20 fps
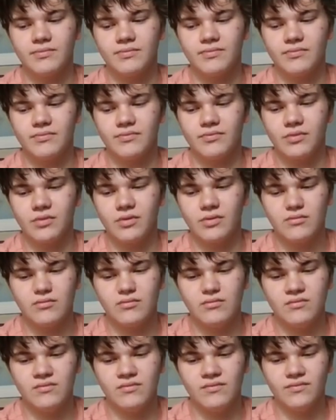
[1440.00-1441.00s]
I'm,
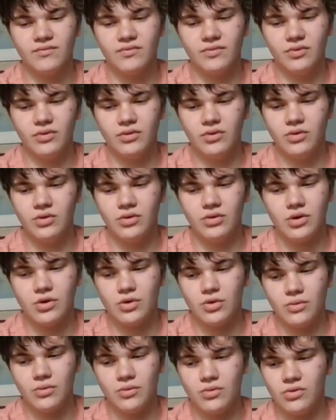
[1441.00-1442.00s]
you
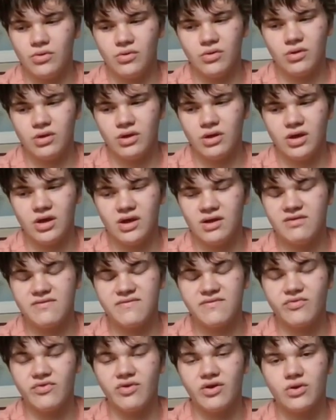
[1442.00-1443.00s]
know, I can't
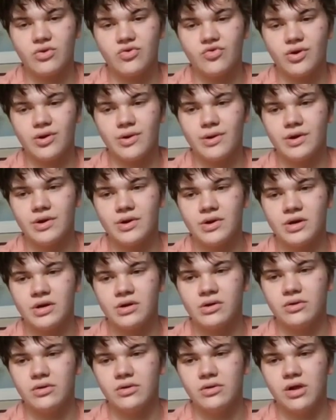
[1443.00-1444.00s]
even think straight right
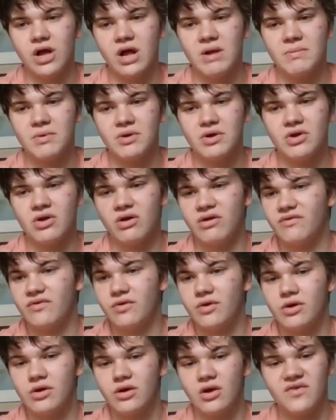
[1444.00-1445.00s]
now. I'm gonna get off
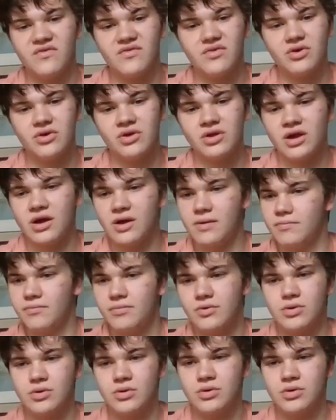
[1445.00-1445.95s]
here. Have a good day and